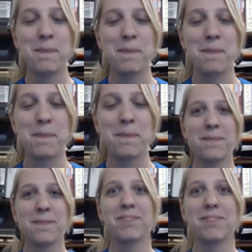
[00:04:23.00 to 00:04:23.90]

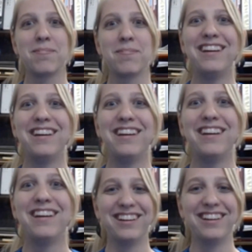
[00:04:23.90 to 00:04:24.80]

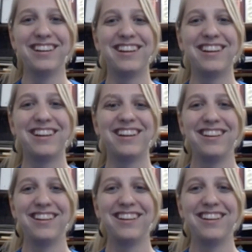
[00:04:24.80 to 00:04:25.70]

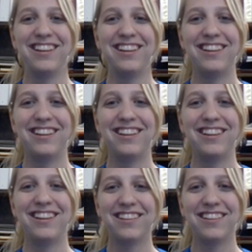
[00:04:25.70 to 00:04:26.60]

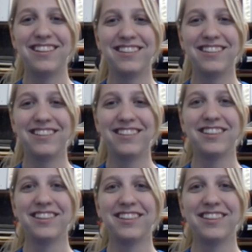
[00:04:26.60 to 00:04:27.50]

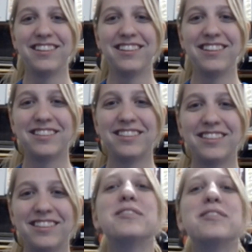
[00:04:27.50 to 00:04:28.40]

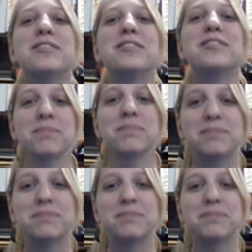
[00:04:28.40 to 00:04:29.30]

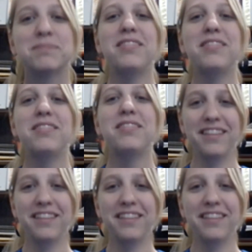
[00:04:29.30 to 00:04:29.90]
(not speaking)